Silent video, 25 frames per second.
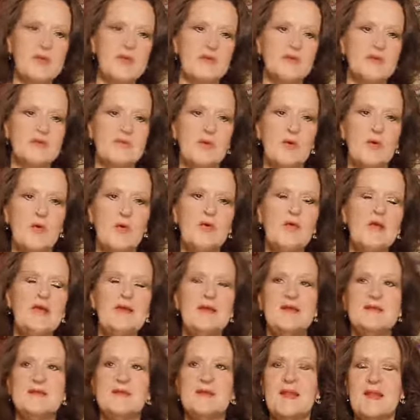So
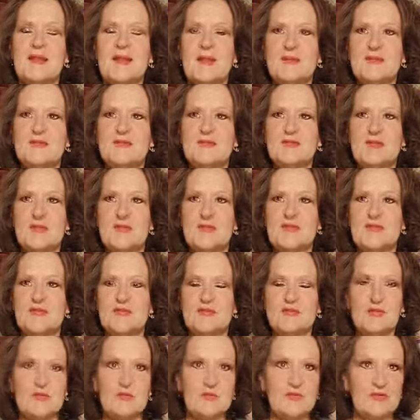today I was sharing
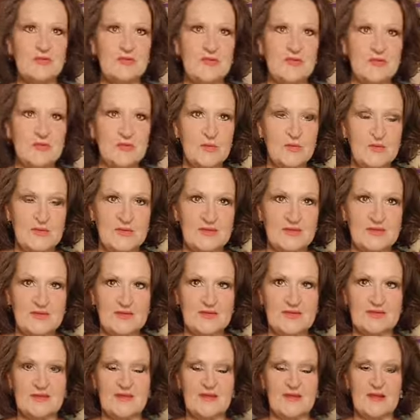for Supersize Your
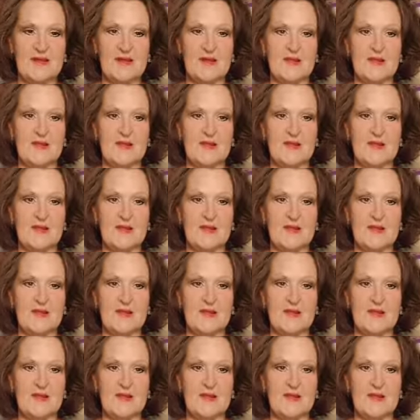Business.